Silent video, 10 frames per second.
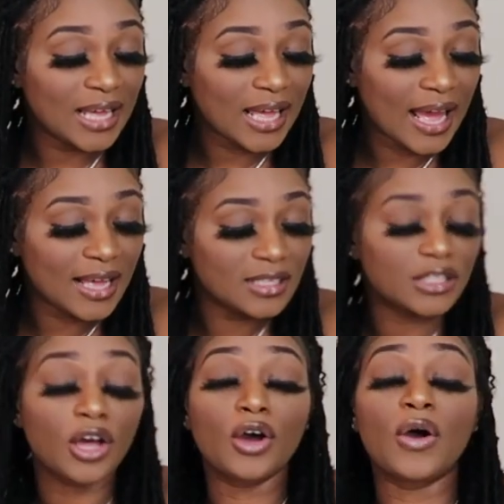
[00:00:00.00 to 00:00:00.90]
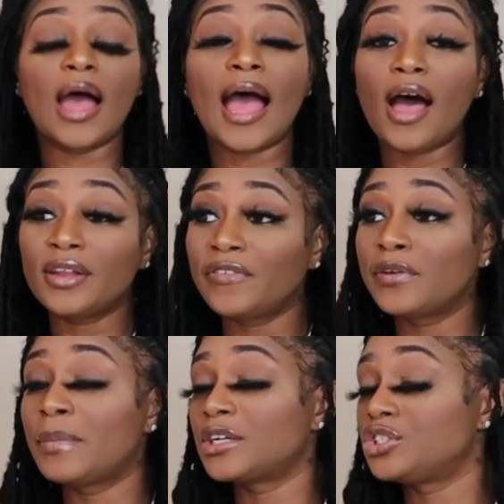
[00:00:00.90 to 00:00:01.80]
yeah, guys, so I'll
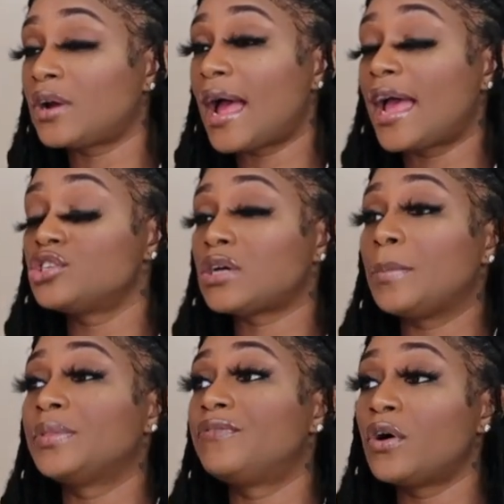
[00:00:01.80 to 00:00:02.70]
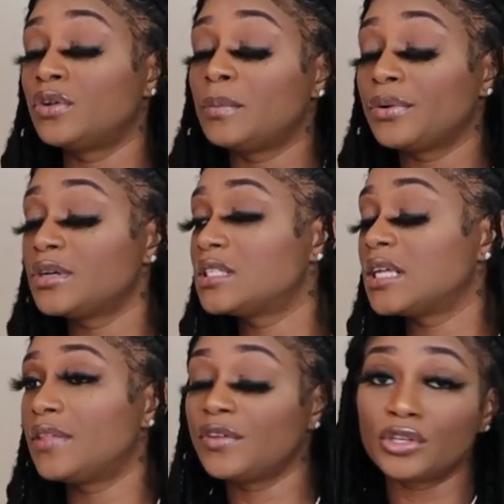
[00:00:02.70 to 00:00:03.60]
definitely make sure I drop the phone numbers
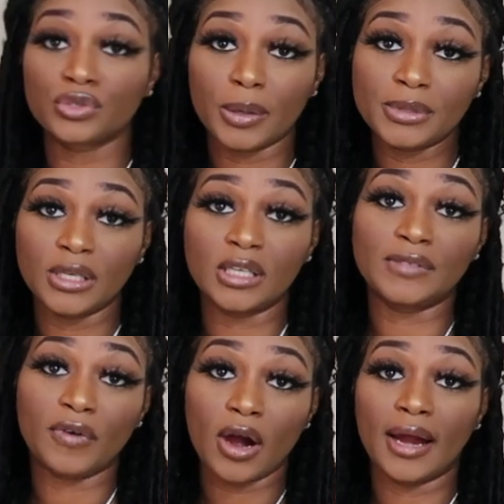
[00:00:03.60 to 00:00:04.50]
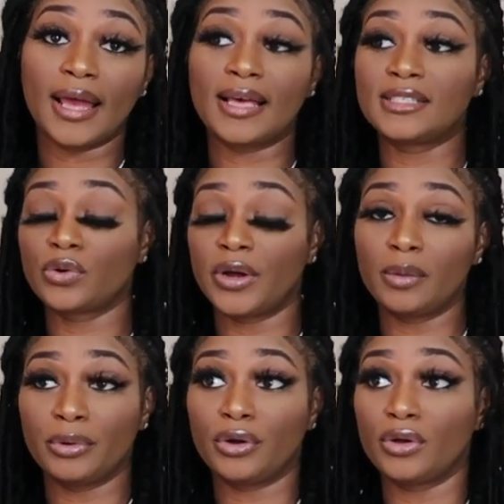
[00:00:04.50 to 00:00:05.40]
in the description as far as the
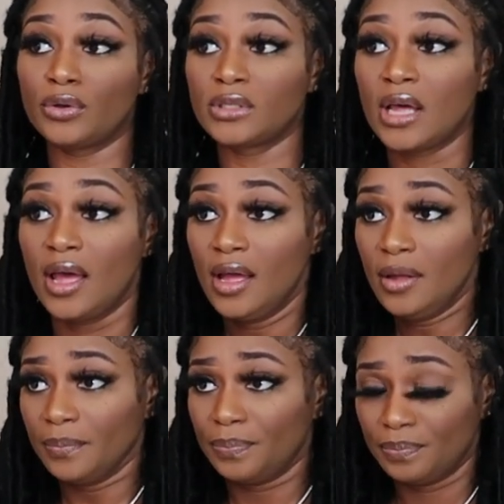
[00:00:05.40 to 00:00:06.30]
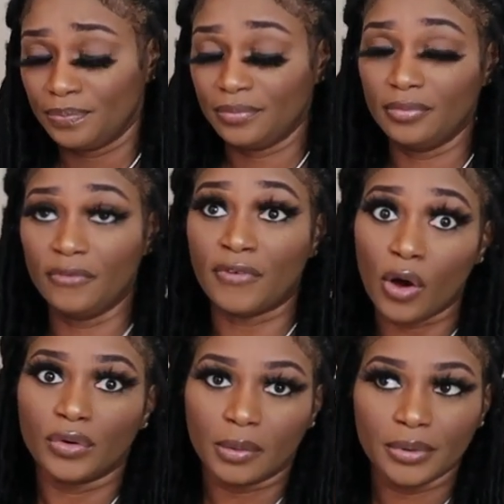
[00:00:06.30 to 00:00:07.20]
credit bureau's
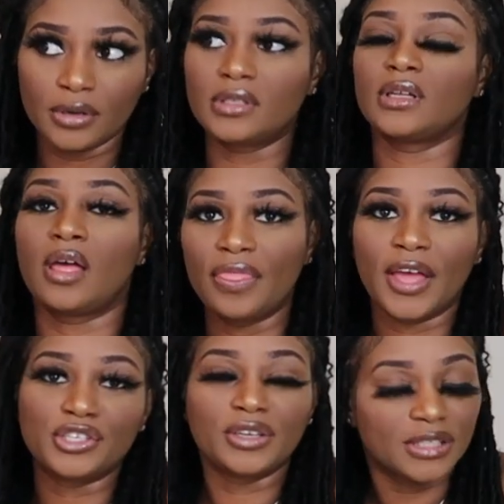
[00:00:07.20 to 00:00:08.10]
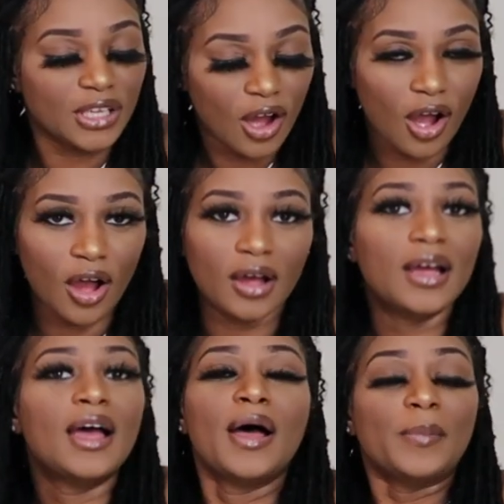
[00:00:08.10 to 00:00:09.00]
phone numbers that you need to
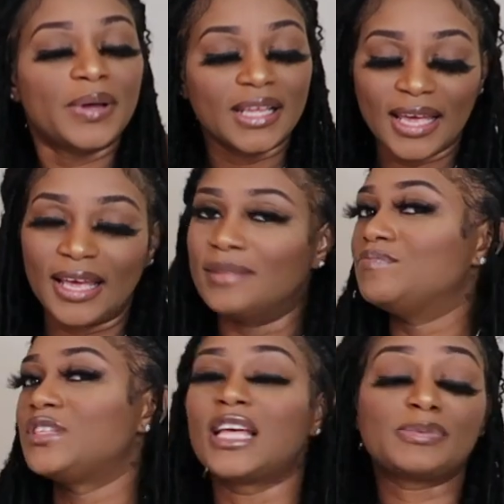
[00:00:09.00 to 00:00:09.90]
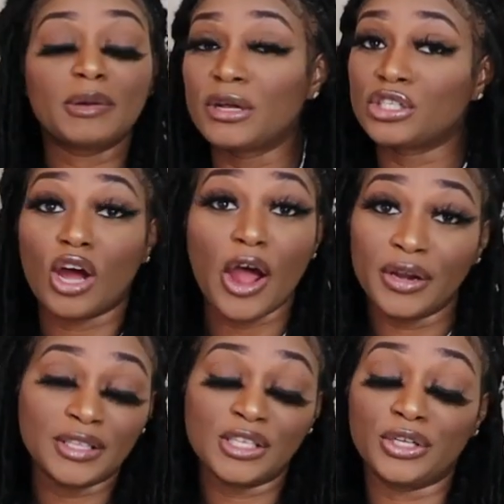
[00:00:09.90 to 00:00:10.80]
call. But again, so that's pretty much all
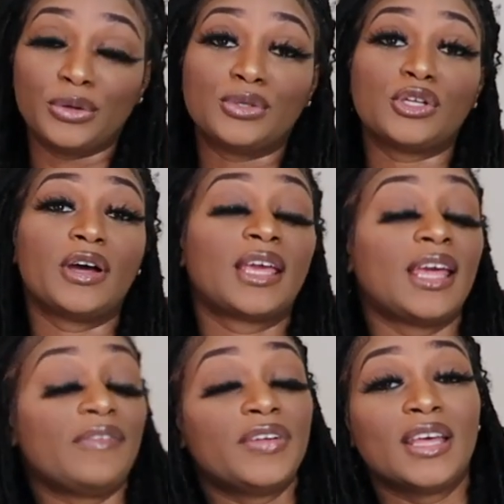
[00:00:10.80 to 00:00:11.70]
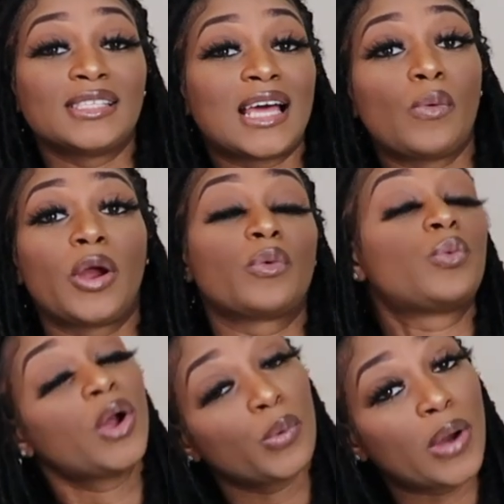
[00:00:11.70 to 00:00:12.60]
you need to do. So again, if it does not work
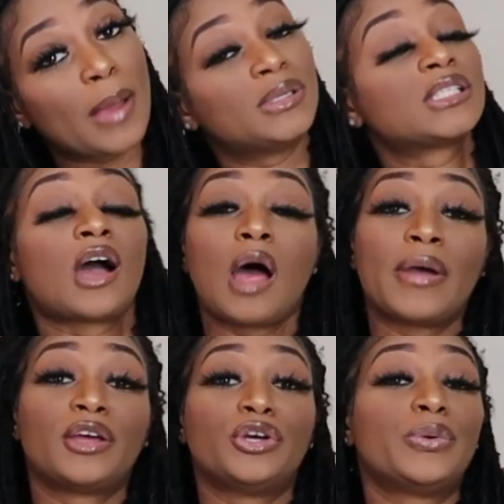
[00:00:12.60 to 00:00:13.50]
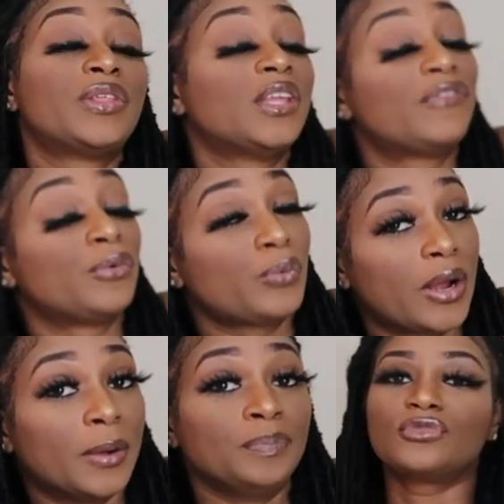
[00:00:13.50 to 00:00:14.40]
with one rep, just call back and do it with a different
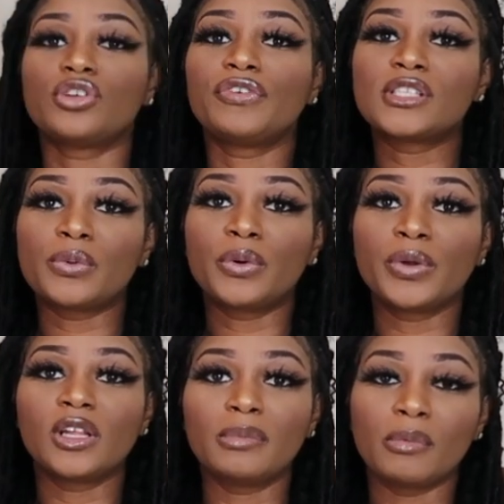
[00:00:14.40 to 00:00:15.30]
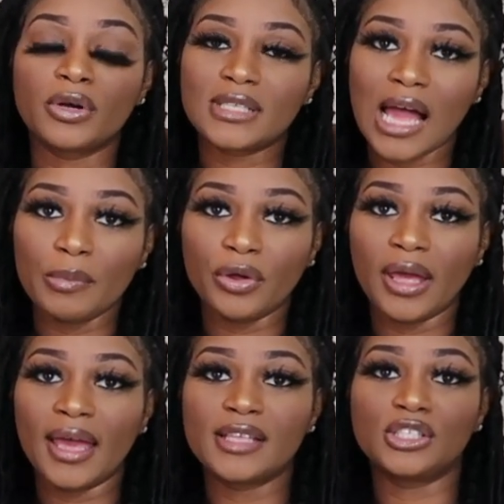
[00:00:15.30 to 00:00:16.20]
rep. So if you're someone with a little bit more time on
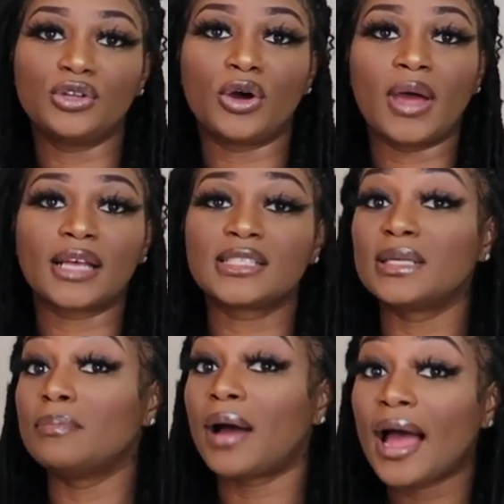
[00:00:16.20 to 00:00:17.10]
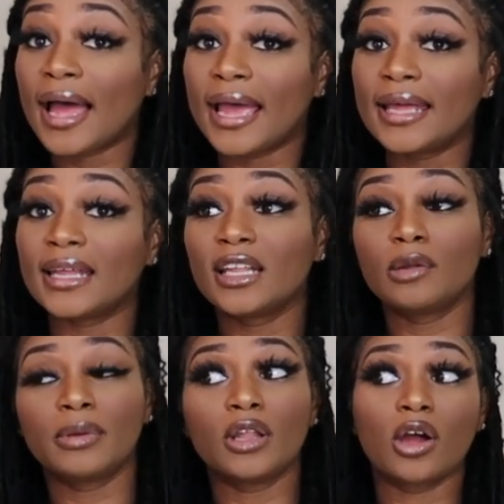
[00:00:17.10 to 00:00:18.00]
your hands and you don't actually mind a
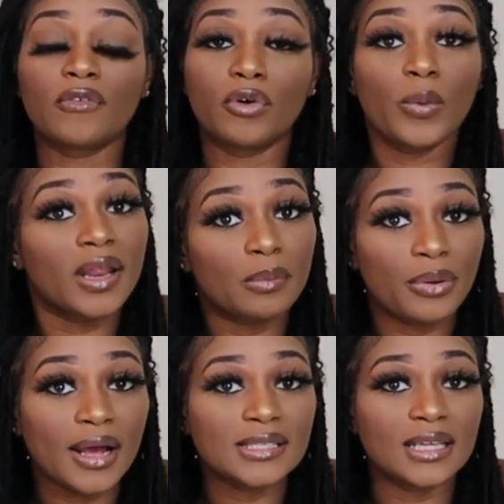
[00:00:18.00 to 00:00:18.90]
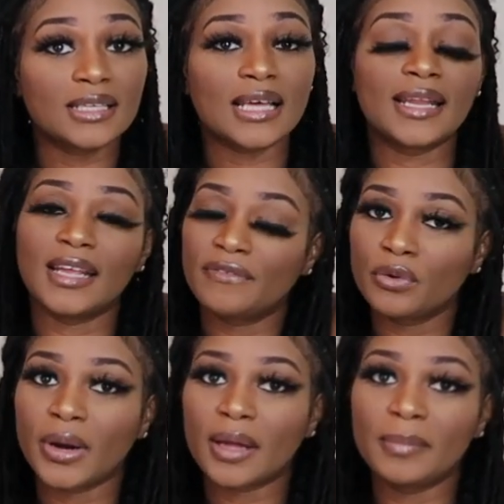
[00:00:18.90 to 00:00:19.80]
little bit longer of a waiting process, I
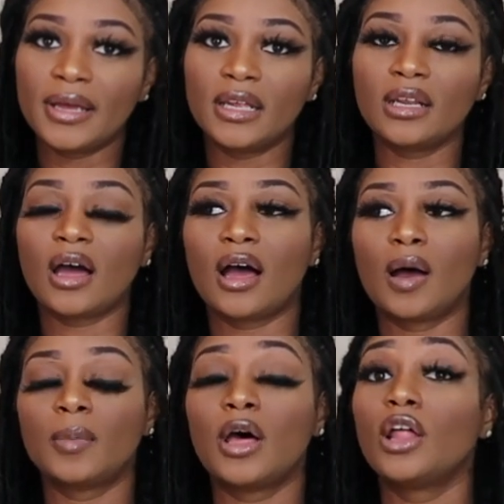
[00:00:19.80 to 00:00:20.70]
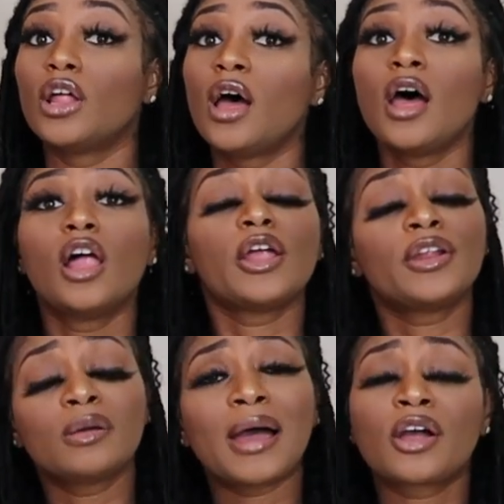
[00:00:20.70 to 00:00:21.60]
definitely recommend
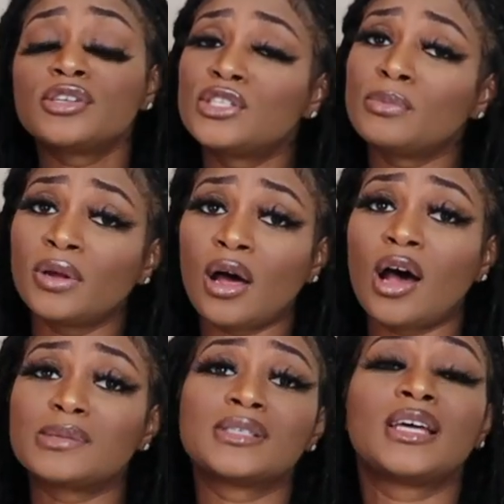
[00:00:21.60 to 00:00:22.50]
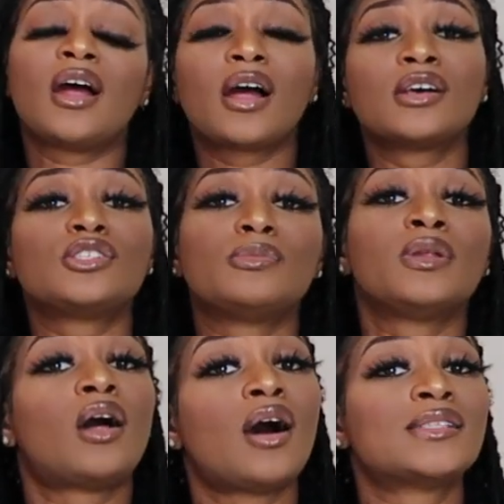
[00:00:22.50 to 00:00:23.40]
learning about consumer laws, because there are consumer
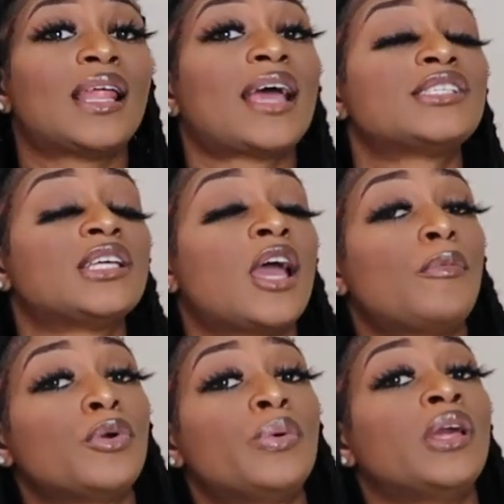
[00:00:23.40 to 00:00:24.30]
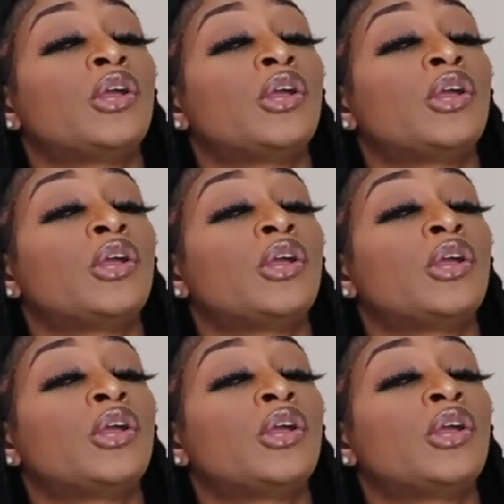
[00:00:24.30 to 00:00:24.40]
laws that actually help you with